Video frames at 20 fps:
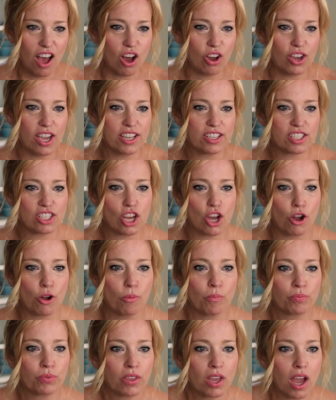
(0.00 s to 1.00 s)
Okay,
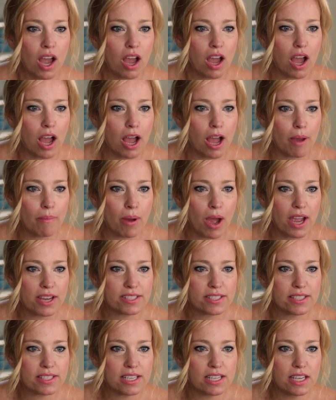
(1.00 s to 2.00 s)
so
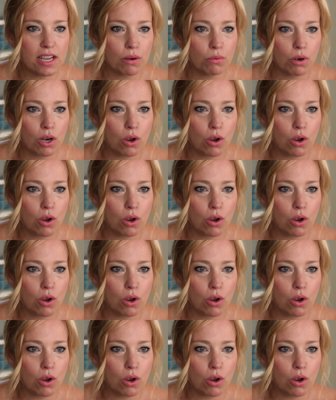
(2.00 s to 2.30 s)
I see a